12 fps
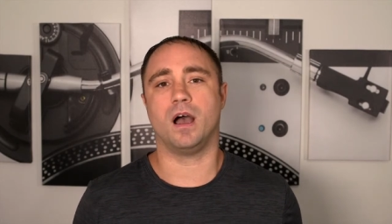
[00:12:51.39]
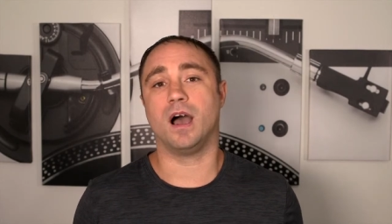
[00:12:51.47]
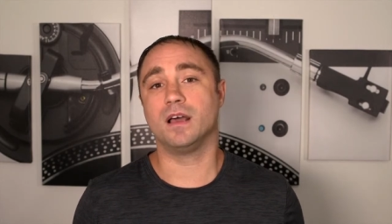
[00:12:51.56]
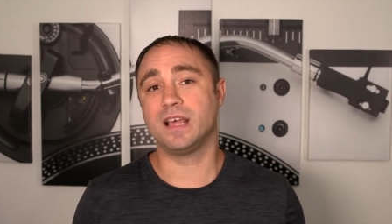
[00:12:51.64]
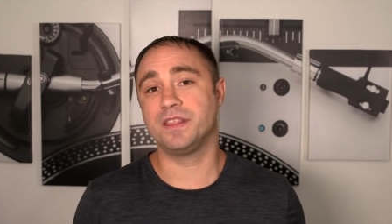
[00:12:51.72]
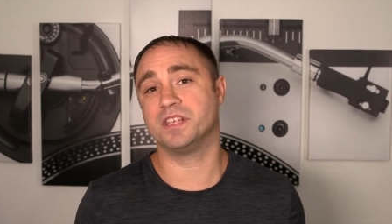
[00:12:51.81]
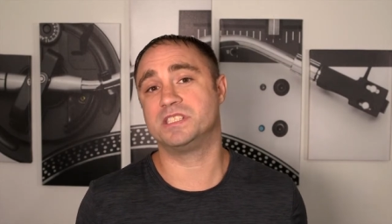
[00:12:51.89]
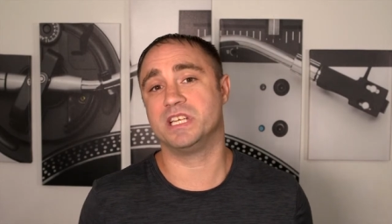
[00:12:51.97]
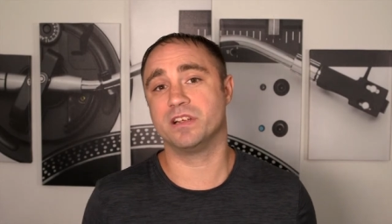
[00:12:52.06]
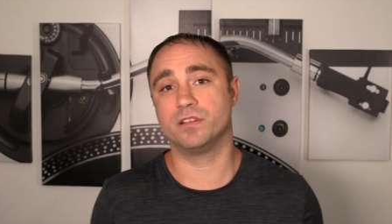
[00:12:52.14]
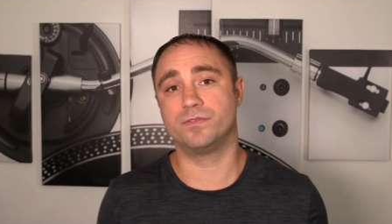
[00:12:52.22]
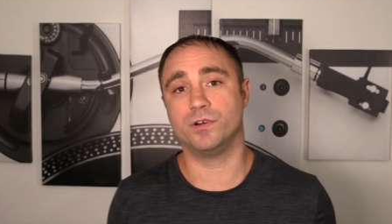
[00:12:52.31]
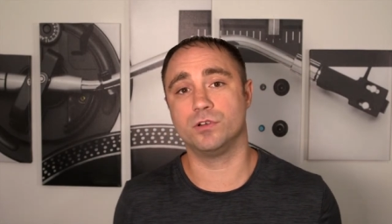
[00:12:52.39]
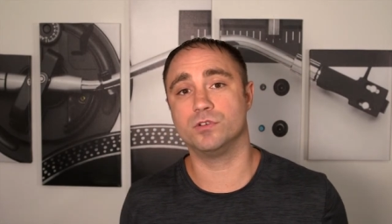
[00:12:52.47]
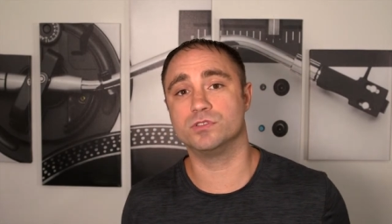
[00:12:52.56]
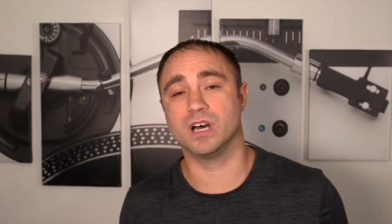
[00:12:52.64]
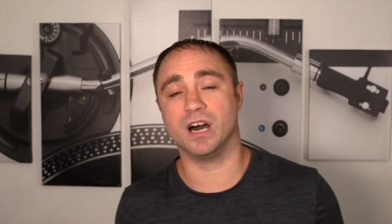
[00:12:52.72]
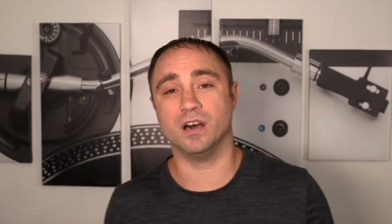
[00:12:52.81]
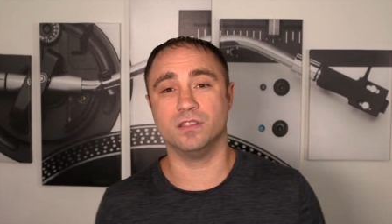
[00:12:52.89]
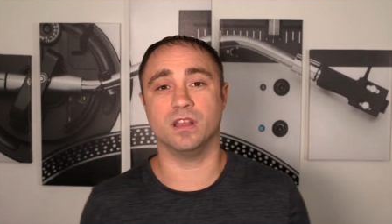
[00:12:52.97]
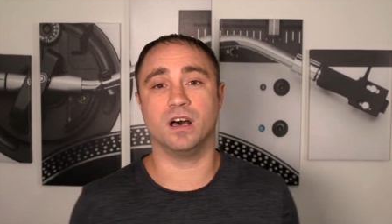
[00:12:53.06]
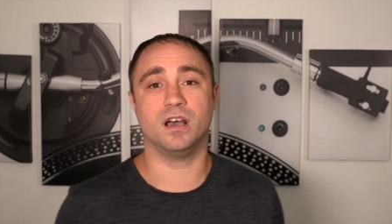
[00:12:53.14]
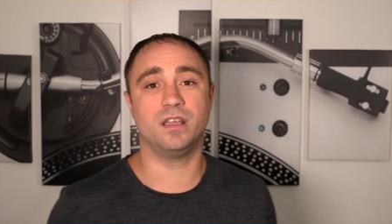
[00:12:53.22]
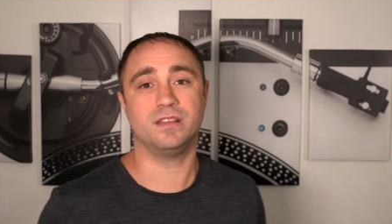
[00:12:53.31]
I like to share the photos
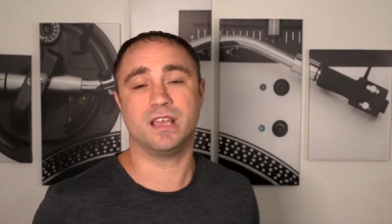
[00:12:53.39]
online,